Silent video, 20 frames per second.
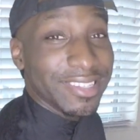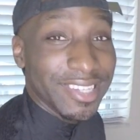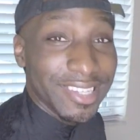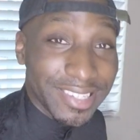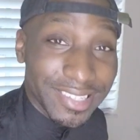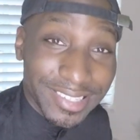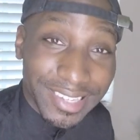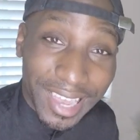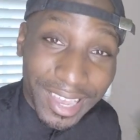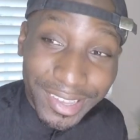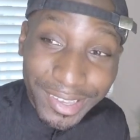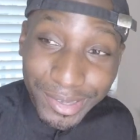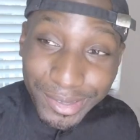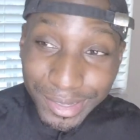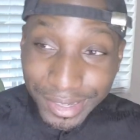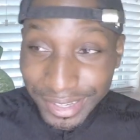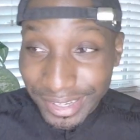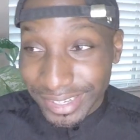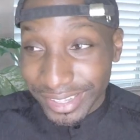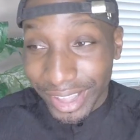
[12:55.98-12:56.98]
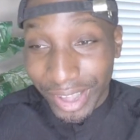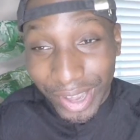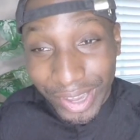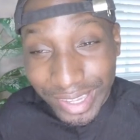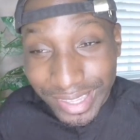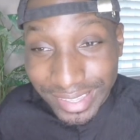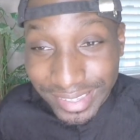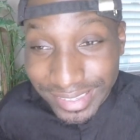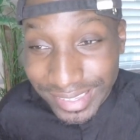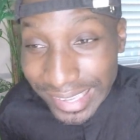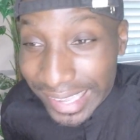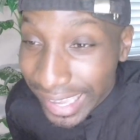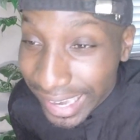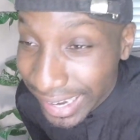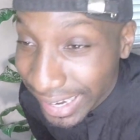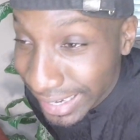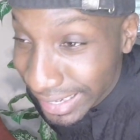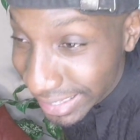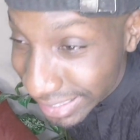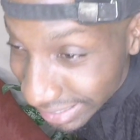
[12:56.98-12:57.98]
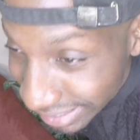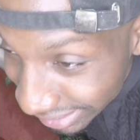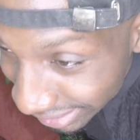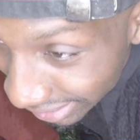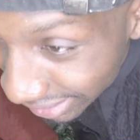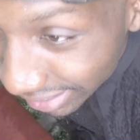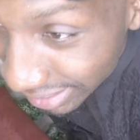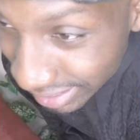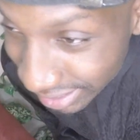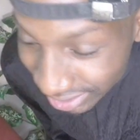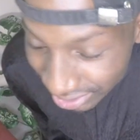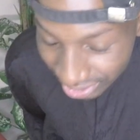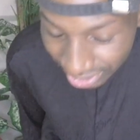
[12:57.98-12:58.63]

this is how you look all these years. And she